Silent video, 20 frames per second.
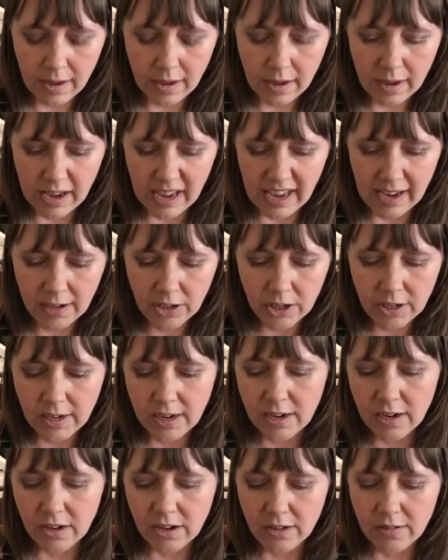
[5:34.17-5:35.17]
I actually
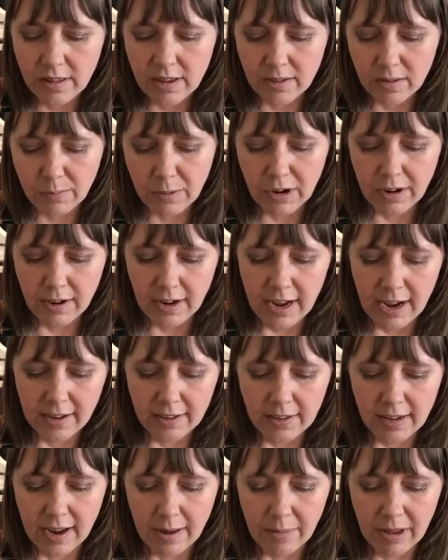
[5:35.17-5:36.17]
didn't do this part
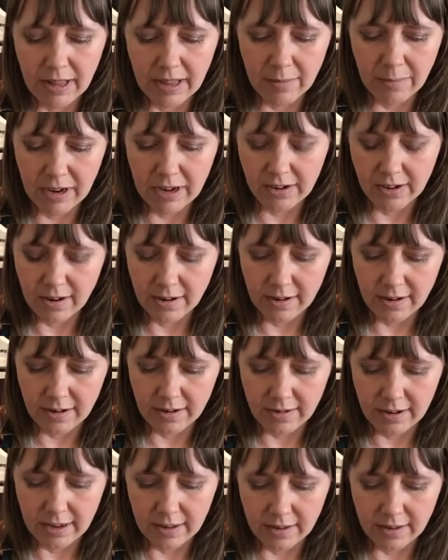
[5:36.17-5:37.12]
last time. I let my daughter do it.